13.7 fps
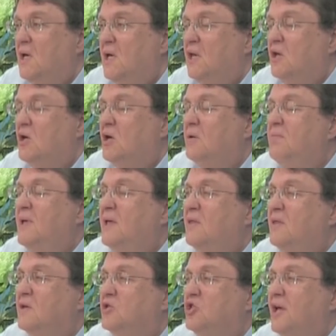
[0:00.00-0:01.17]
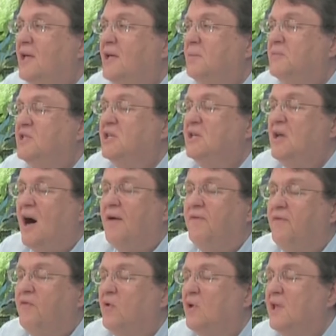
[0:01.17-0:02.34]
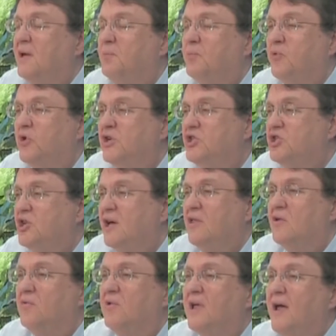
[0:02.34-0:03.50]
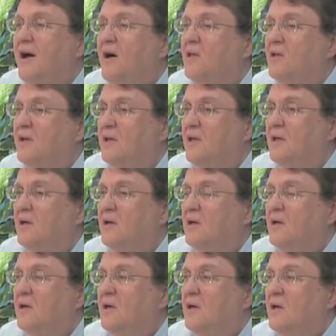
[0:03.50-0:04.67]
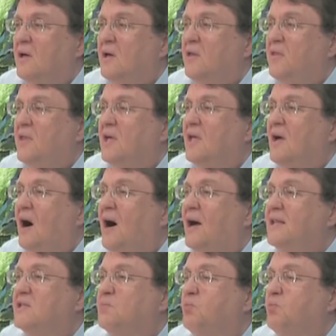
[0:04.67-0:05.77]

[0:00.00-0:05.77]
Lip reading: It could mean that Jacob did not fully appreciate the reality that God is